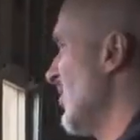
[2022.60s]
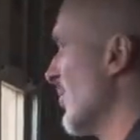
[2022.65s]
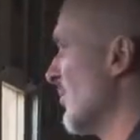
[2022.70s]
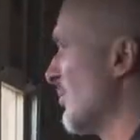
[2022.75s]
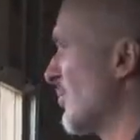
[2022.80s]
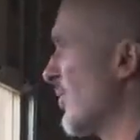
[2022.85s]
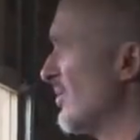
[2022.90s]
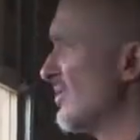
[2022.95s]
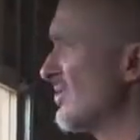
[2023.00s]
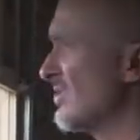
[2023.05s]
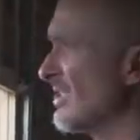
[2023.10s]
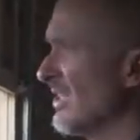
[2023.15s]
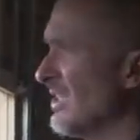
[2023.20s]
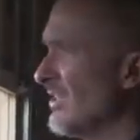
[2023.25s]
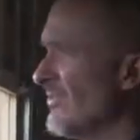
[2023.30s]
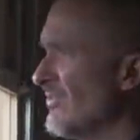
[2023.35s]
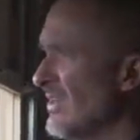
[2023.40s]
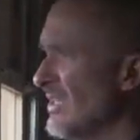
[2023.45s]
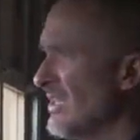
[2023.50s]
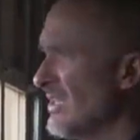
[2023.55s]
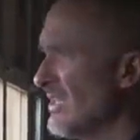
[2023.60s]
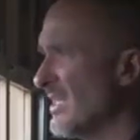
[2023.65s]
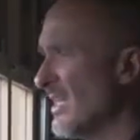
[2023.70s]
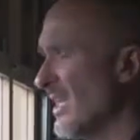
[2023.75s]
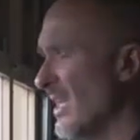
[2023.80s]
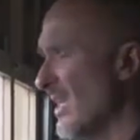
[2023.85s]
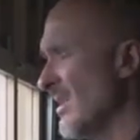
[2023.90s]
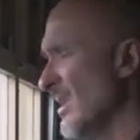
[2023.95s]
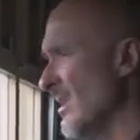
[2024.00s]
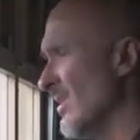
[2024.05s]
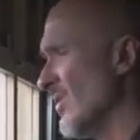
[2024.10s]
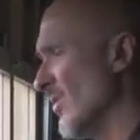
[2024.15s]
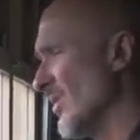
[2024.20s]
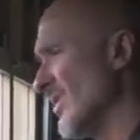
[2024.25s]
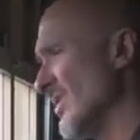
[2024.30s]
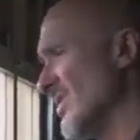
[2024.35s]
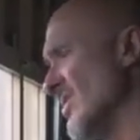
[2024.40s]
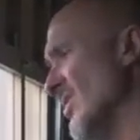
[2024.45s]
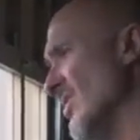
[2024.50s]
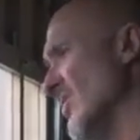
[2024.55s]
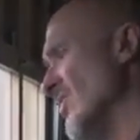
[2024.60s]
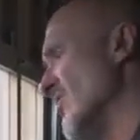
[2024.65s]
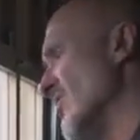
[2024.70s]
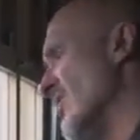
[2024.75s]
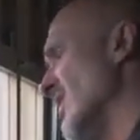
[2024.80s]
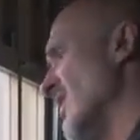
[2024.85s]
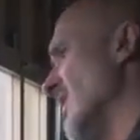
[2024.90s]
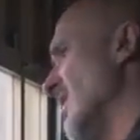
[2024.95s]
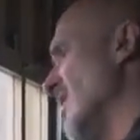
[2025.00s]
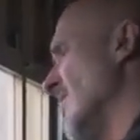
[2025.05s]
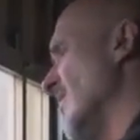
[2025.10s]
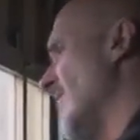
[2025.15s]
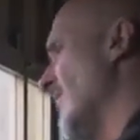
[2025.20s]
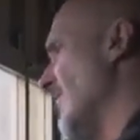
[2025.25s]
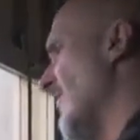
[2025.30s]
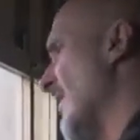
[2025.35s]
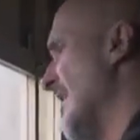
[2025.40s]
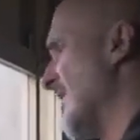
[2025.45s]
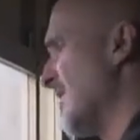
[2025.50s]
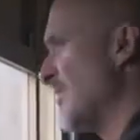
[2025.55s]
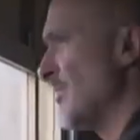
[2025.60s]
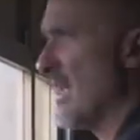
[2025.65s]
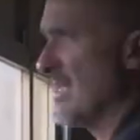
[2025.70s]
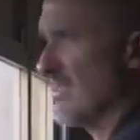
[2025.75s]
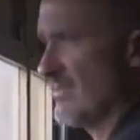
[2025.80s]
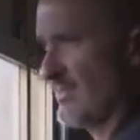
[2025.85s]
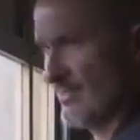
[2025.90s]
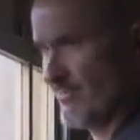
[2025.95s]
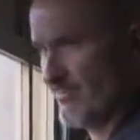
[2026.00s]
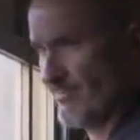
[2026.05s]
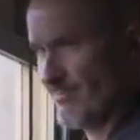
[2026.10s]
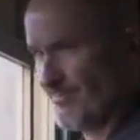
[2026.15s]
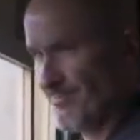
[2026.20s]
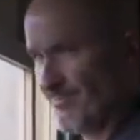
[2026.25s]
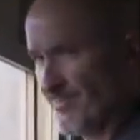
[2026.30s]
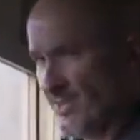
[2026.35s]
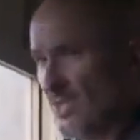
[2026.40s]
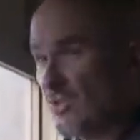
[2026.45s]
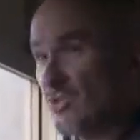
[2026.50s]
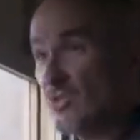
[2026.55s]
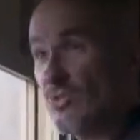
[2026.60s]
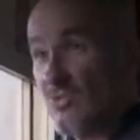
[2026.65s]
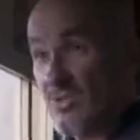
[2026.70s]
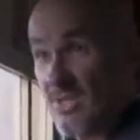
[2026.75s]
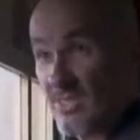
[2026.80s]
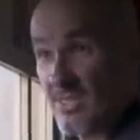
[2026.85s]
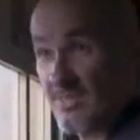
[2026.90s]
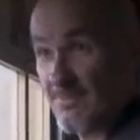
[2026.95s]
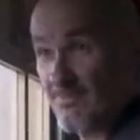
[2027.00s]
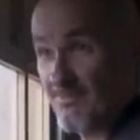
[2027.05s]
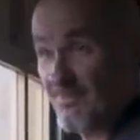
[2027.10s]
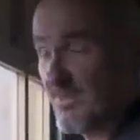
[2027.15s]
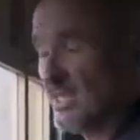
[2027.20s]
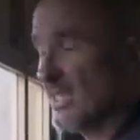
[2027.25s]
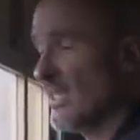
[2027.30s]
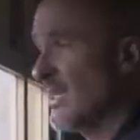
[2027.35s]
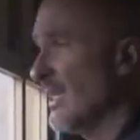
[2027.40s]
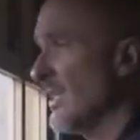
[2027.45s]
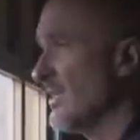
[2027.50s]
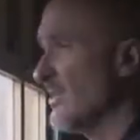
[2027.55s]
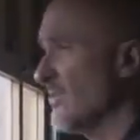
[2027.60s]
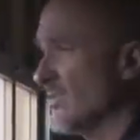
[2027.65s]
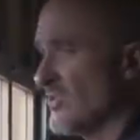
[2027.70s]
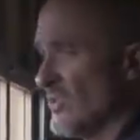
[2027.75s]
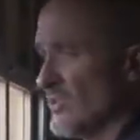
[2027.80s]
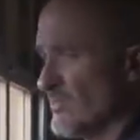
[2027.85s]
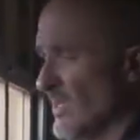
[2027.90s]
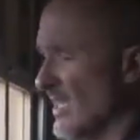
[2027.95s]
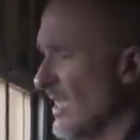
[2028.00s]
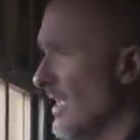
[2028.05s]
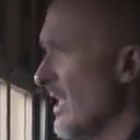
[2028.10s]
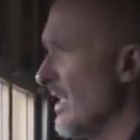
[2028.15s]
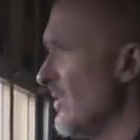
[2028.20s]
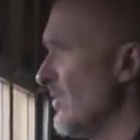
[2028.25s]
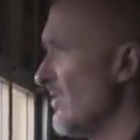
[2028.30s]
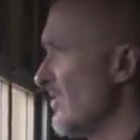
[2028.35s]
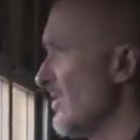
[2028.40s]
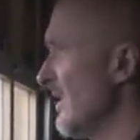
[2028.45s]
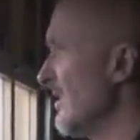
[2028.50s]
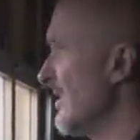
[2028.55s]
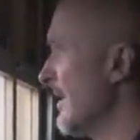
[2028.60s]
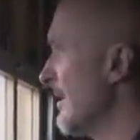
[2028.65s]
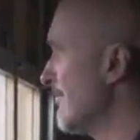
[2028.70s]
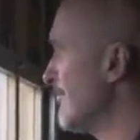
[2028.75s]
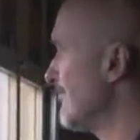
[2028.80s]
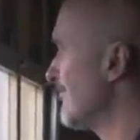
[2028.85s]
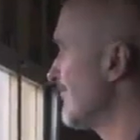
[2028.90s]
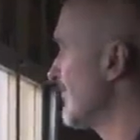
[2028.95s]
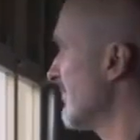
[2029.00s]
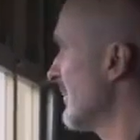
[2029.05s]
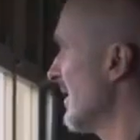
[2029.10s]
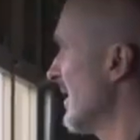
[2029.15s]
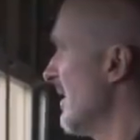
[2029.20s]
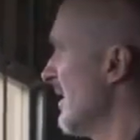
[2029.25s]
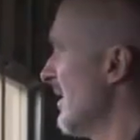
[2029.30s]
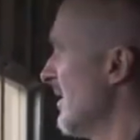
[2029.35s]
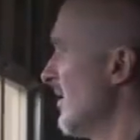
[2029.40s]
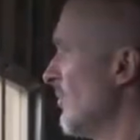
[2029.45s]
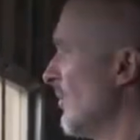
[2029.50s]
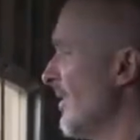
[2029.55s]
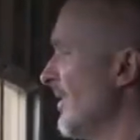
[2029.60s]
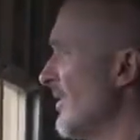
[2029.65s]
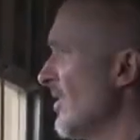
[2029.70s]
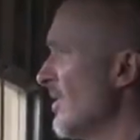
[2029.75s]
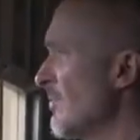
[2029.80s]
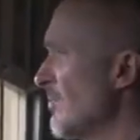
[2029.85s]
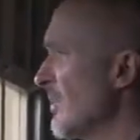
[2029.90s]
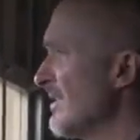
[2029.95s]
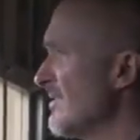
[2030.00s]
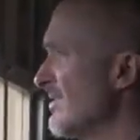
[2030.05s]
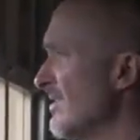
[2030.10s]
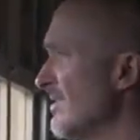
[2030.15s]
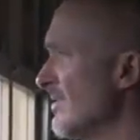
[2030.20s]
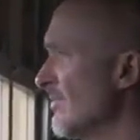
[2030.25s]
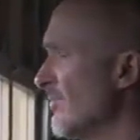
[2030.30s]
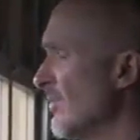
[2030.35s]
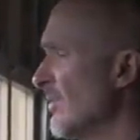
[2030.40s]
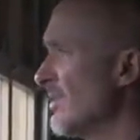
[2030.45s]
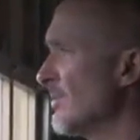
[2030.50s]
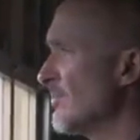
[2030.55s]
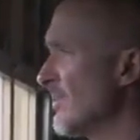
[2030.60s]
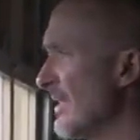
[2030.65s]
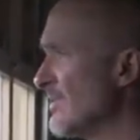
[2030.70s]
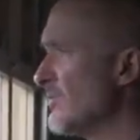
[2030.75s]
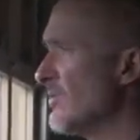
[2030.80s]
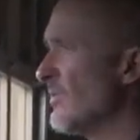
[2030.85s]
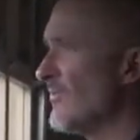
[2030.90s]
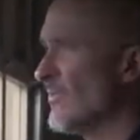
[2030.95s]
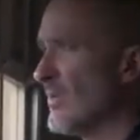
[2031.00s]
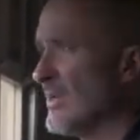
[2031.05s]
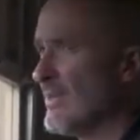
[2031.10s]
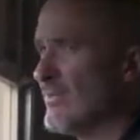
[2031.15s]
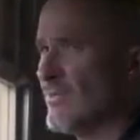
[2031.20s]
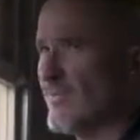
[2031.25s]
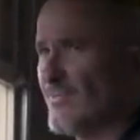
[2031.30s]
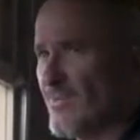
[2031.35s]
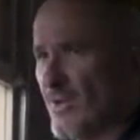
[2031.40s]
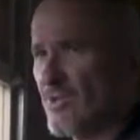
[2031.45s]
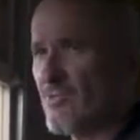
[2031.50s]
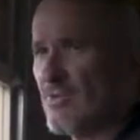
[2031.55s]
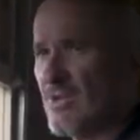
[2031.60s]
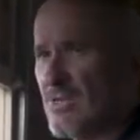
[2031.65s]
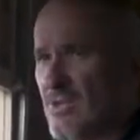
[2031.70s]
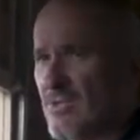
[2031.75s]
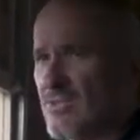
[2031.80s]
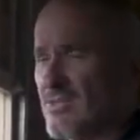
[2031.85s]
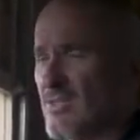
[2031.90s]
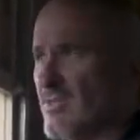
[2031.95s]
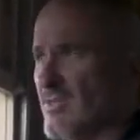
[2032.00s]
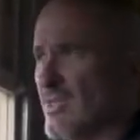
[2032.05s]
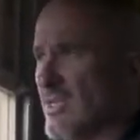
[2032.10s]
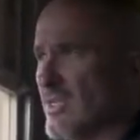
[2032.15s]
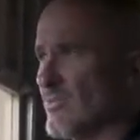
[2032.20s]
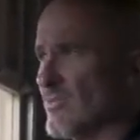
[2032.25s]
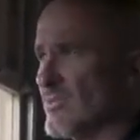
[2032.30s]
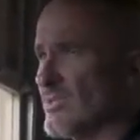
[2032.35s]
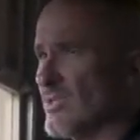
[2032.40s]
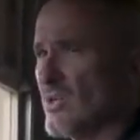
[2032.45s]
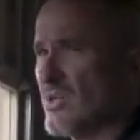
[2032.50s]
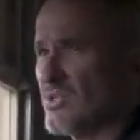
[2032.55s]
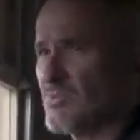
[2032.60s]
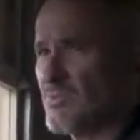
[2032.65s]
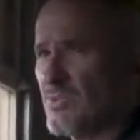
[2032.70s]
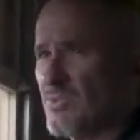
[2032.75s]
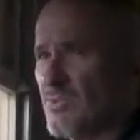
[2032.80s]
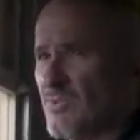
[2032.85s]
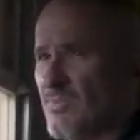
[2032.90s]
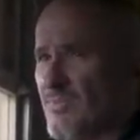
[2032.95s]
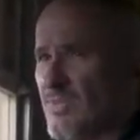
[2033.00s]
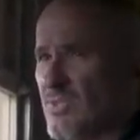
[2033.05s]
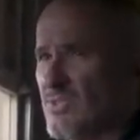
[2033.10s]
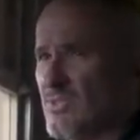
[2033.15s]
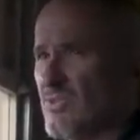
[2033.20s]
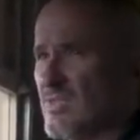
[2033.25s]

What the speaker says: your approach to living in order to find space to think. And you said, one of the only places, the place you felt you really got to think was in hospital in